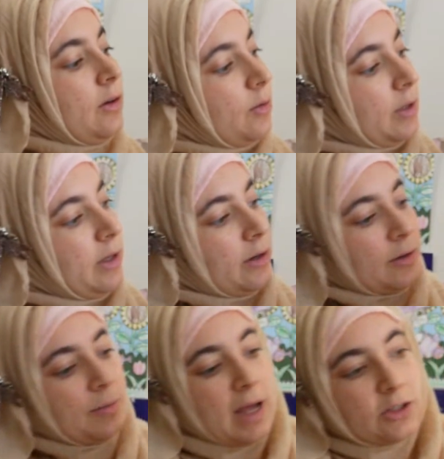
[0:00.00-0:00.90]
oh here,
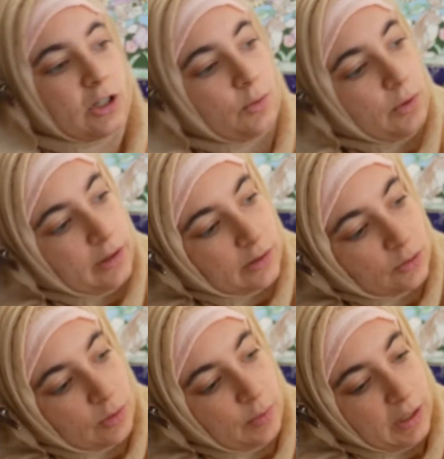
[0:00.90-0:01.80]
matching words
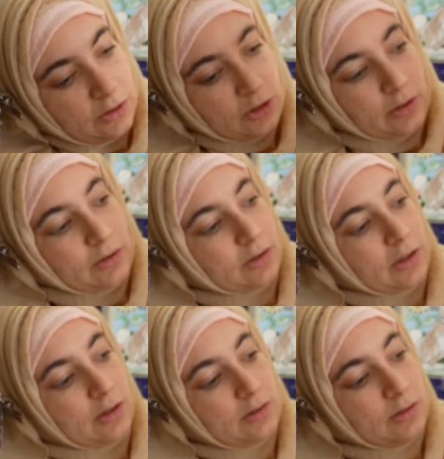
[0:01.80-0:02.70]
with pictures, you
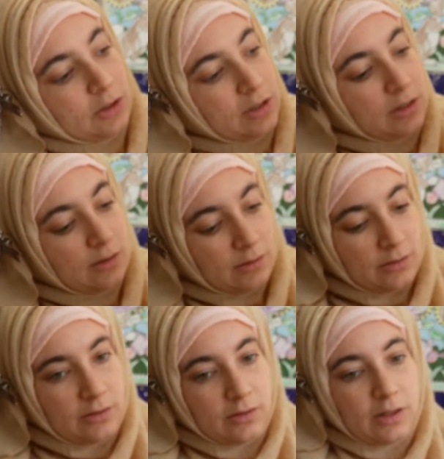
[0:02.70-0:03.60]
know, just,
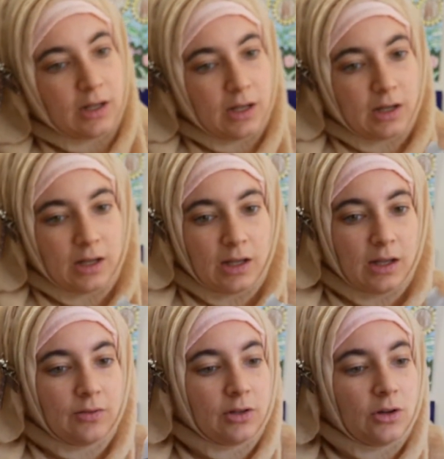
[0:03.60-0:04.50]

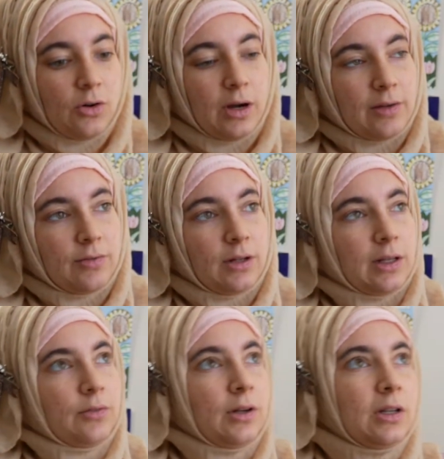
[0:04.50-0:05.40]
even though I felt
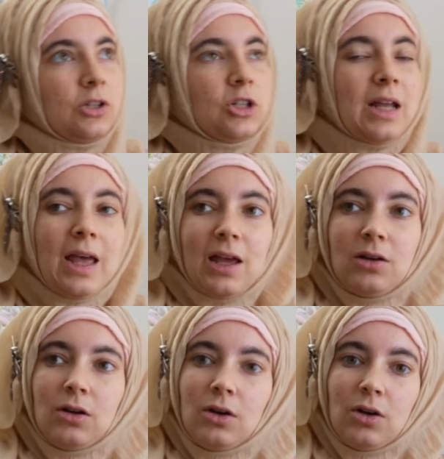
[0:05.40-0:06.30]
like Foundation
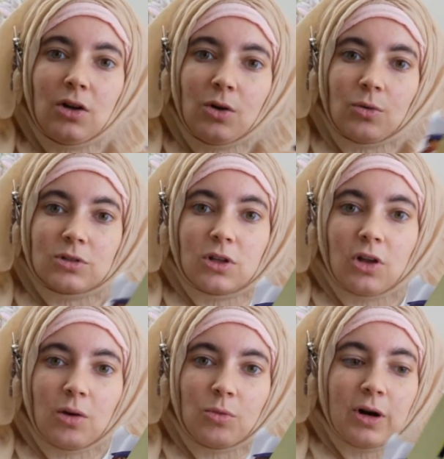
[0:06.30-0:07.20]
A was a
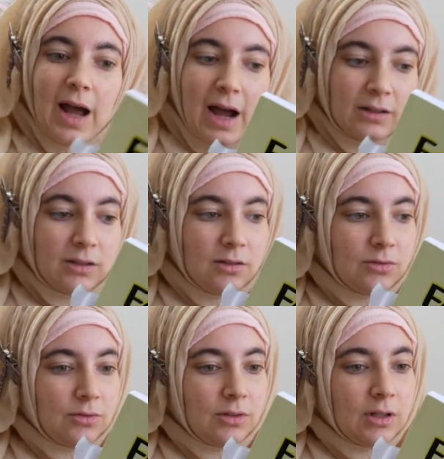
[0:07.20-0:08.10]
lot more
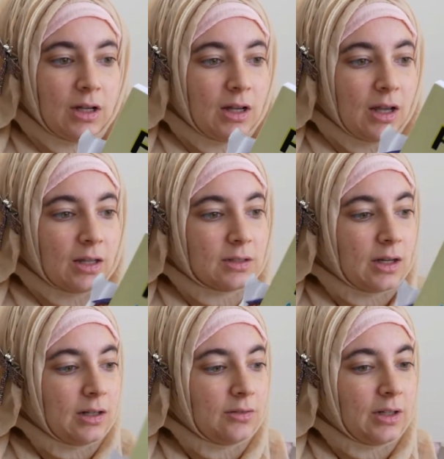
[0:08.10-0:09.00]
active, it's
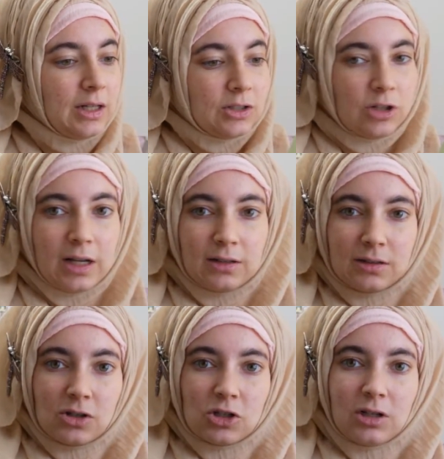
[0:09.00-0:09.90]
kind of like a
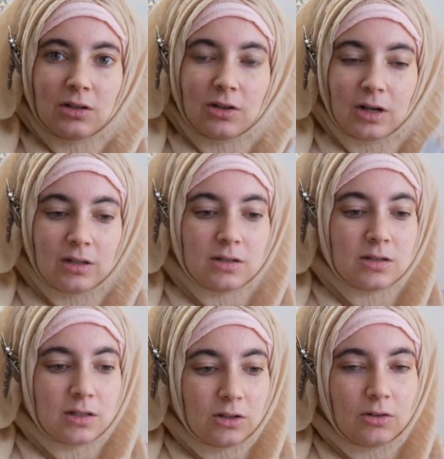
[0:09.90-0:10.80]
transition. There is
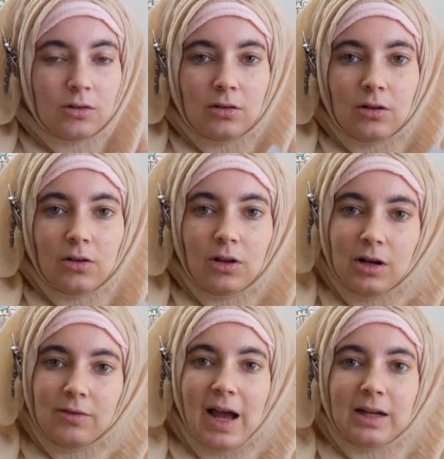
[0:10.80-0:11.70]
still a
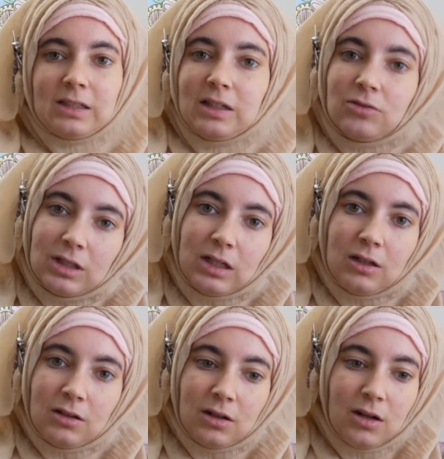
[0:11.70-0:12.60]
lot of activity.